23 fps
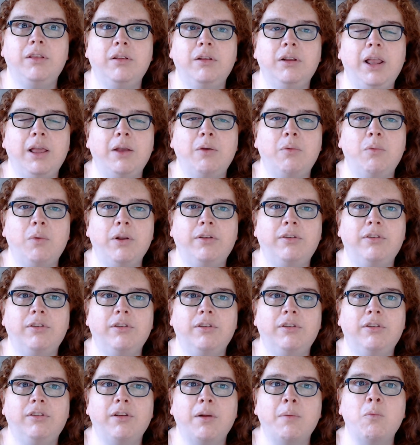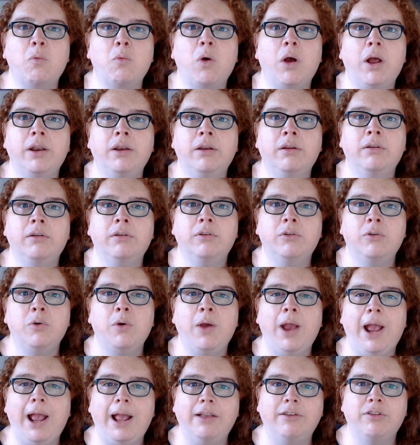like what's someone who
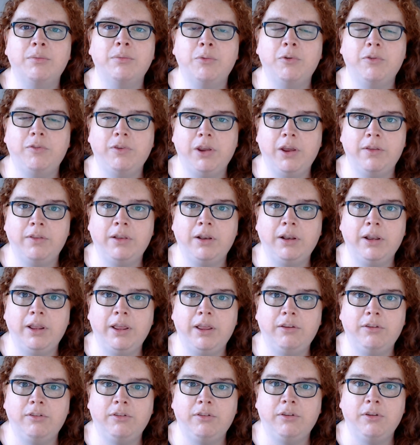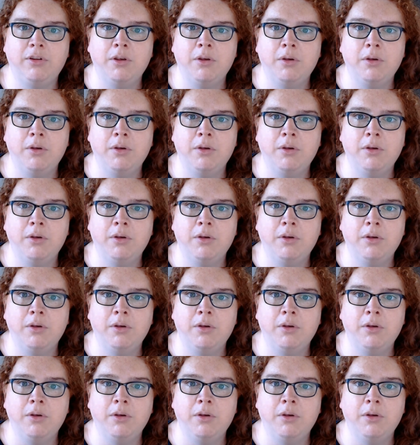has a movie on the list